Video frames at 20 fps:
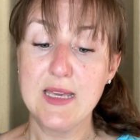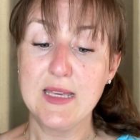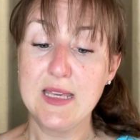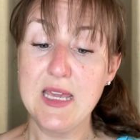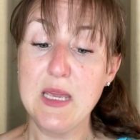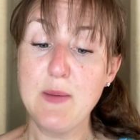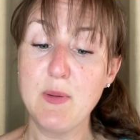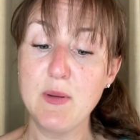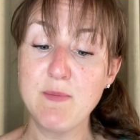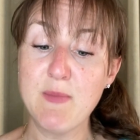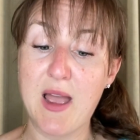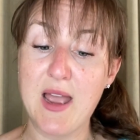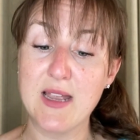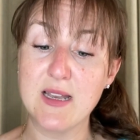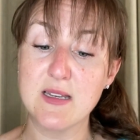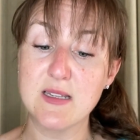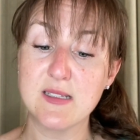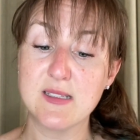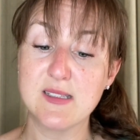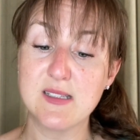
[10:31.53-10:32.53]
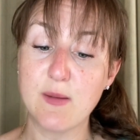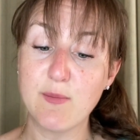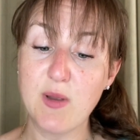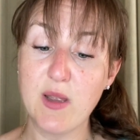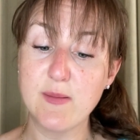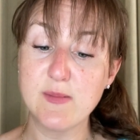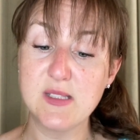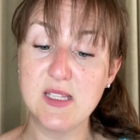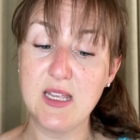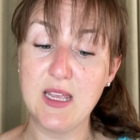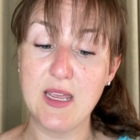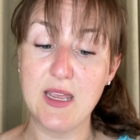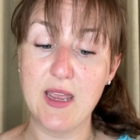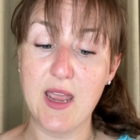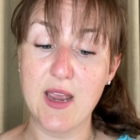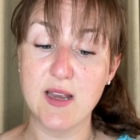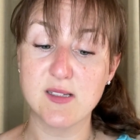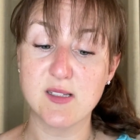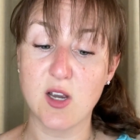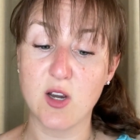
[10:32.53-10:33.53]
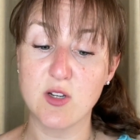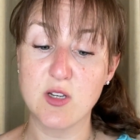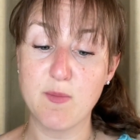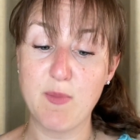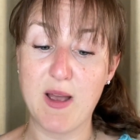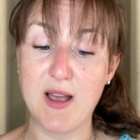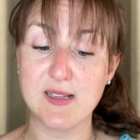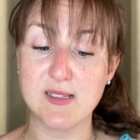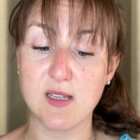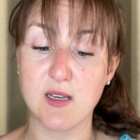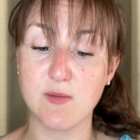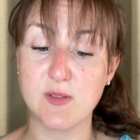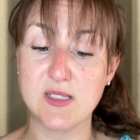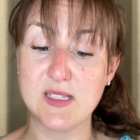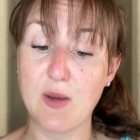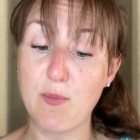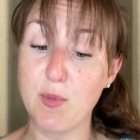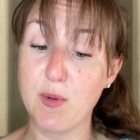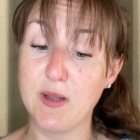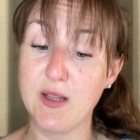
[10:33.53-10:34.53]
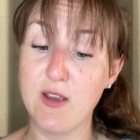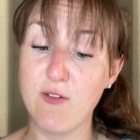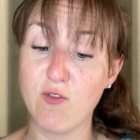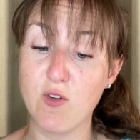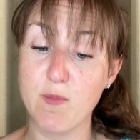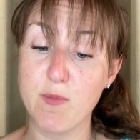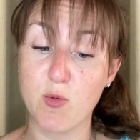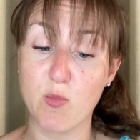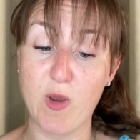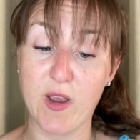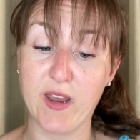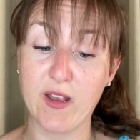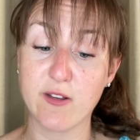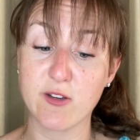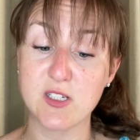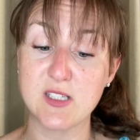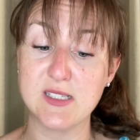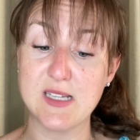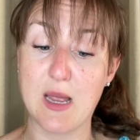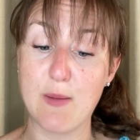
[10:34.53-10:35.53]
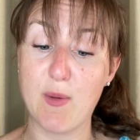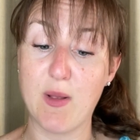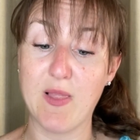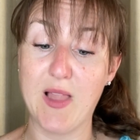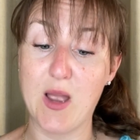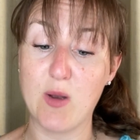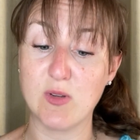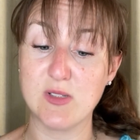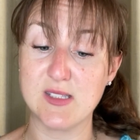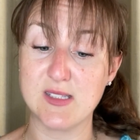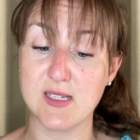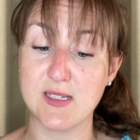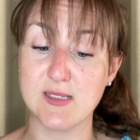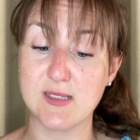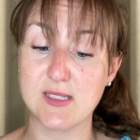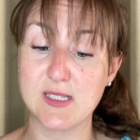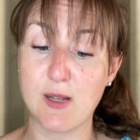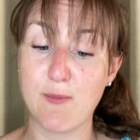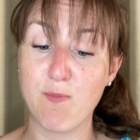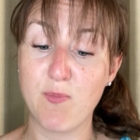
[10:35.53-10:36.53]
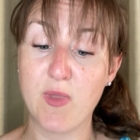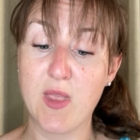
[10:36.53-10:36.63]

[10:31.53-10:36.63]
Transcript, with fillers: Keep in mind, sometimes the EAs are deposited separately from the regular SNAP allowances.